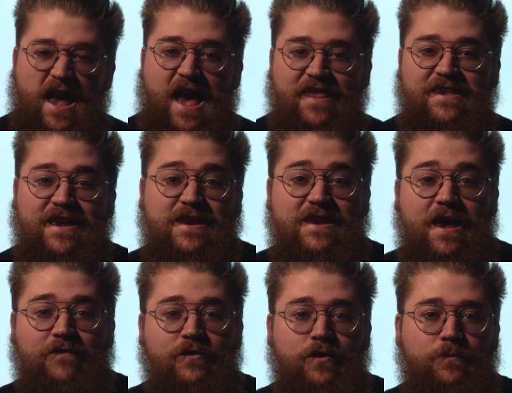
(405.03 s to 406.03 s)
and the
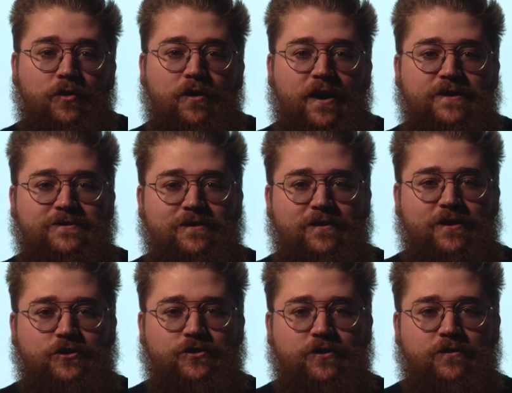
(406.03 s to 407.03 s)
inevitable
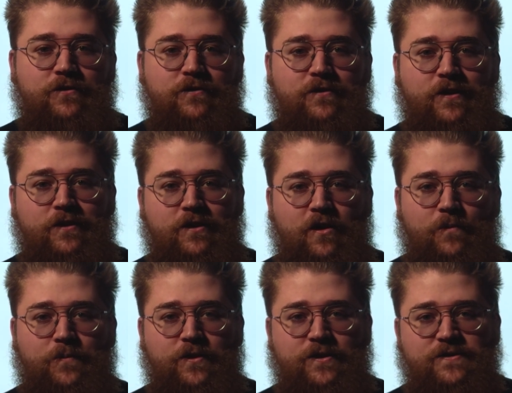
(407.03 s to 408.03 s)
isolation that
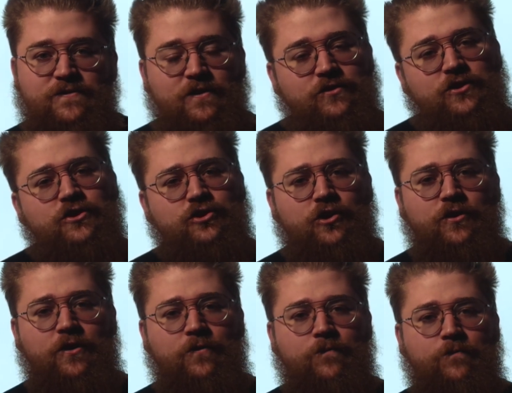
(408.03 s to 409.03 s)
accompanies such a journey.